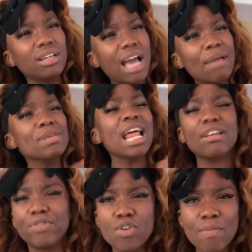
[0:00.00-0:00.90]
I mean,
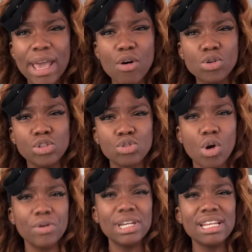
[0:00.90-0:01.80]
I view my own
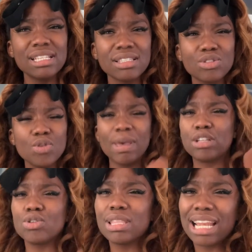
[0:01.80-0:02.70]
stories to
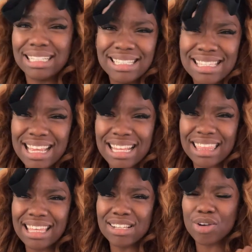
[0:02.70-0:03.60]
make sure that I didn't say
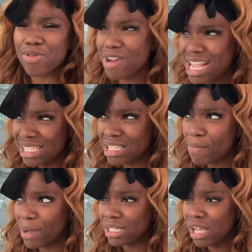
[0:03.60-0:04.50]
anything crazy,
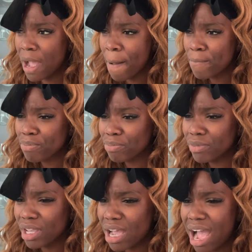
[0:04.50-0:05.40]
but
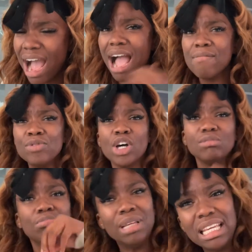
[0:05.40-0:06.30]
I'm
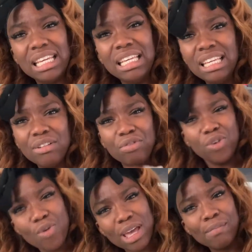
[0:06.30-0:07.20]
not me
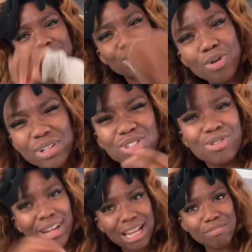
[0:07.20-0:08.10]
viewing my stories. Do you
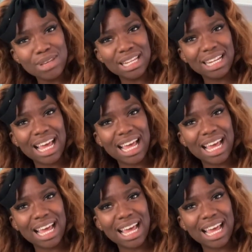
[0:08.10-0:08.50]
know what I mean?